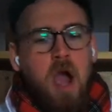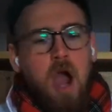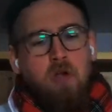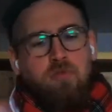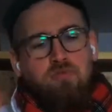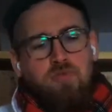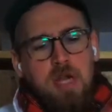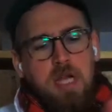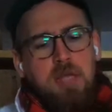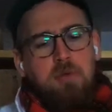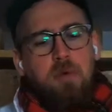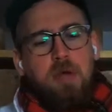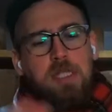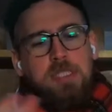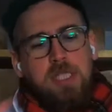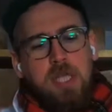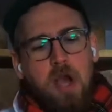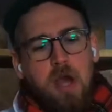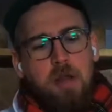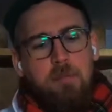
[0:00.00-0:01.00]
I really
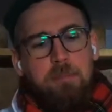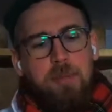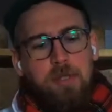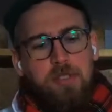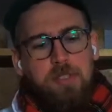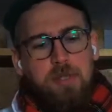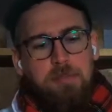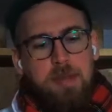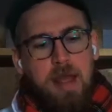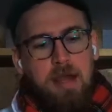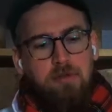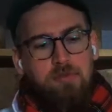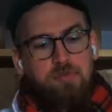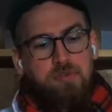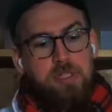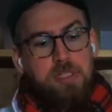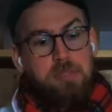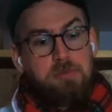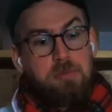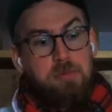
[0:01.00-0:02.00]
wanted to kind of push the
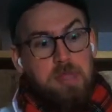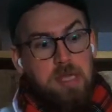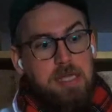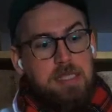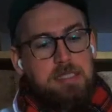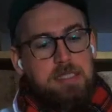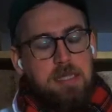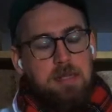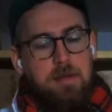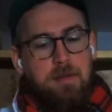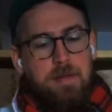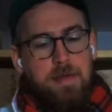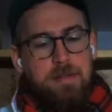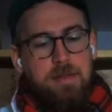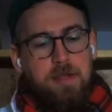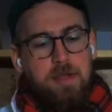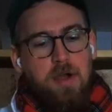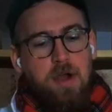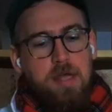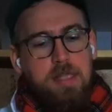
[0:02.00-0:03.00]
boundaries with this,
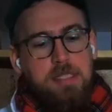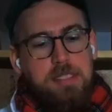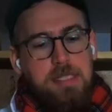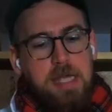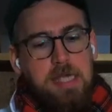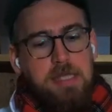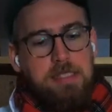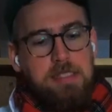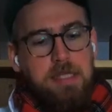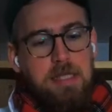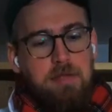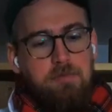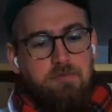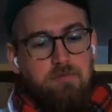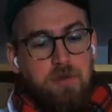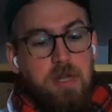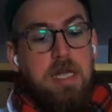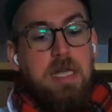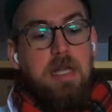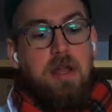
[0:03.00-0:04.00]
and the guy that takes it
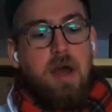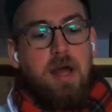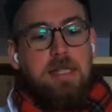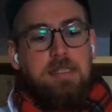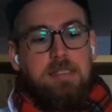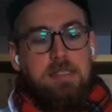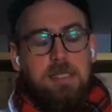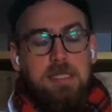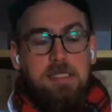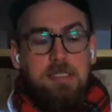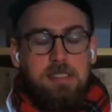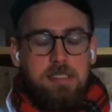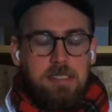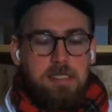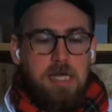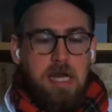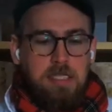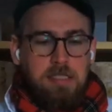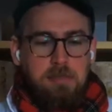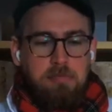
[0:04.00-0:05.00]
really likes these, and his
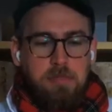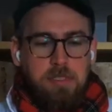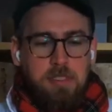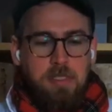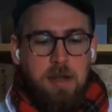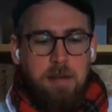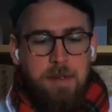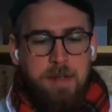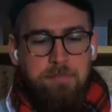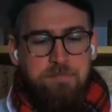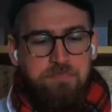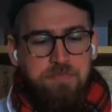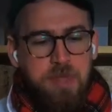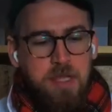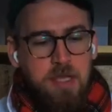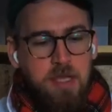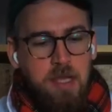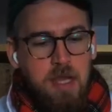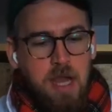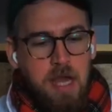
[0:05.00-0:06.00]
customers come in
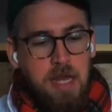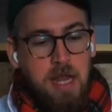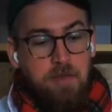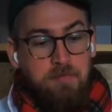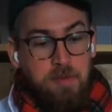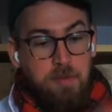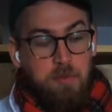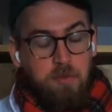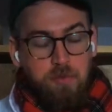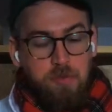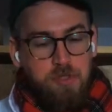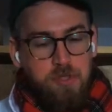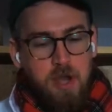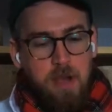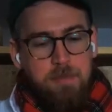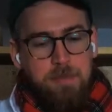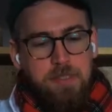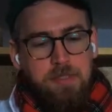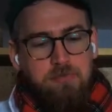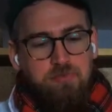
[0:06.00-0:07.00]
and have them all the
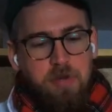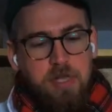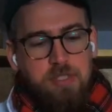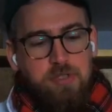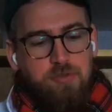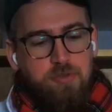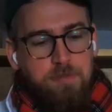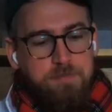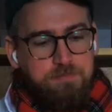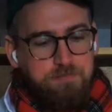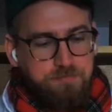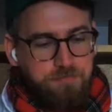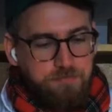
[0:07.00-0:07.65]
time in his restaurant.